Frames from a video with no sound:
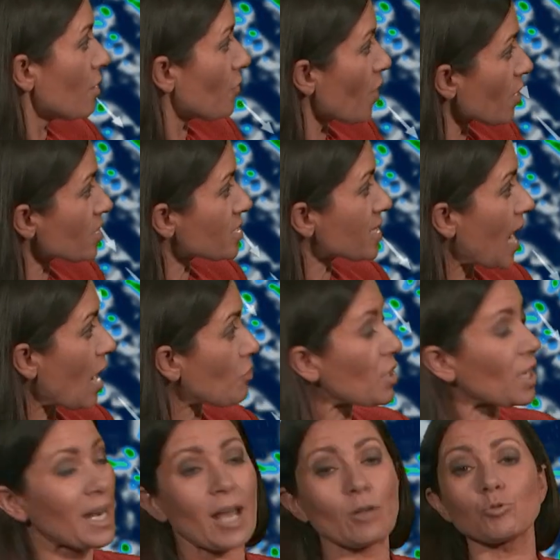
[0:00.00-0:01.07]
Further south,
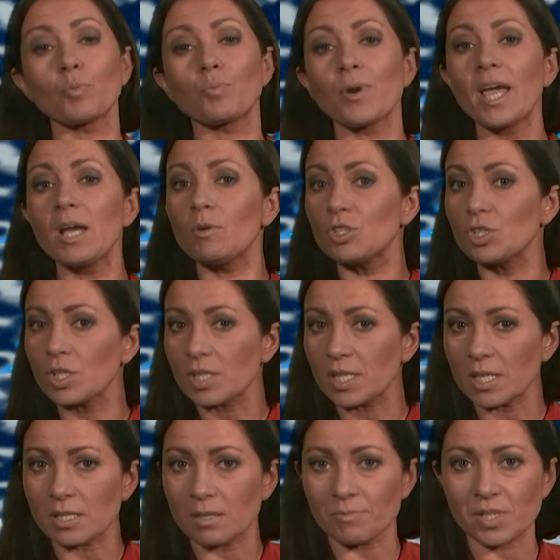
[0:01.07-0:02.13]
the cloud will break. We should
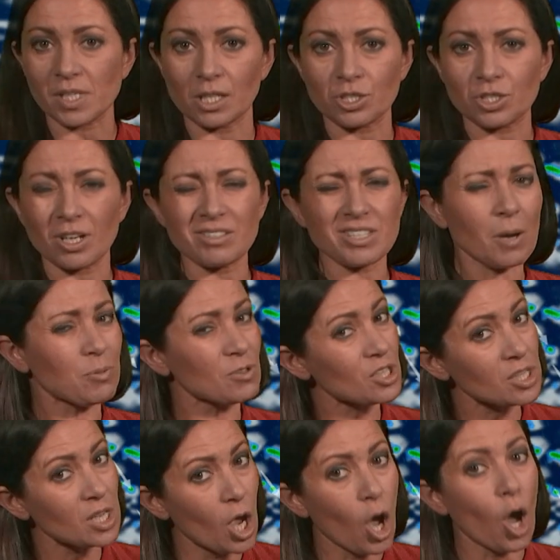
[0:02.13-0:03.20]
see some sunshine.
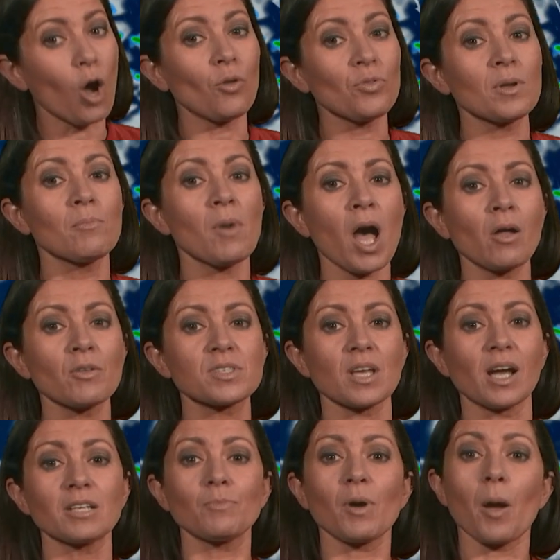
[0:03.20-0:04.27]
Temperatures on the mild
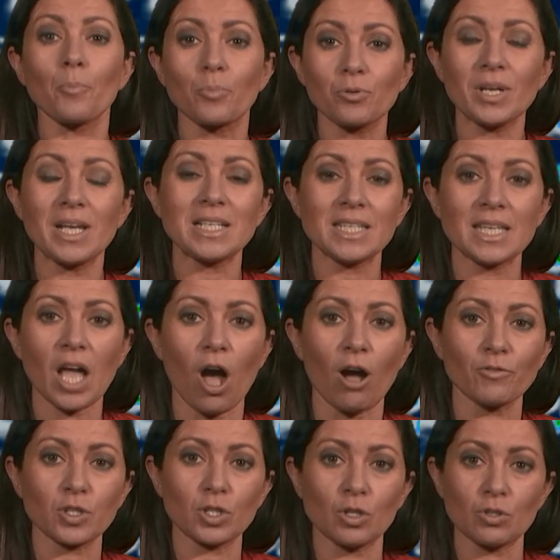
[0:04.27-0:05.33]
side, but a breezy
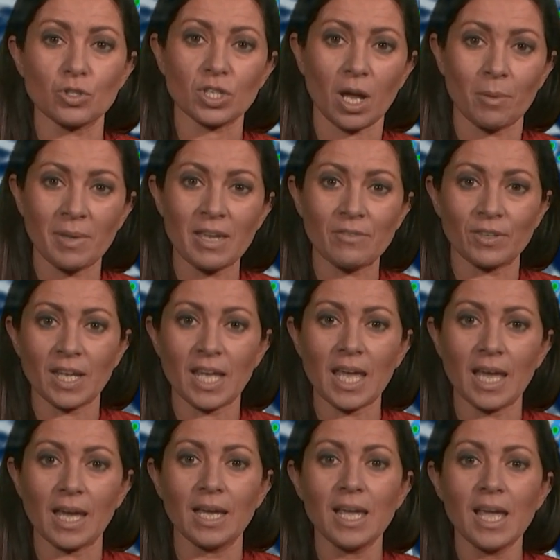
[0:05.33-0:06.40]
afternoon to come even
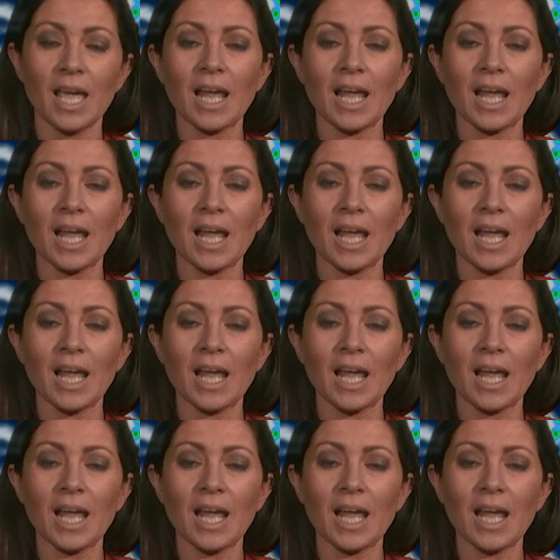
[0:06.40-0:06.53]
here.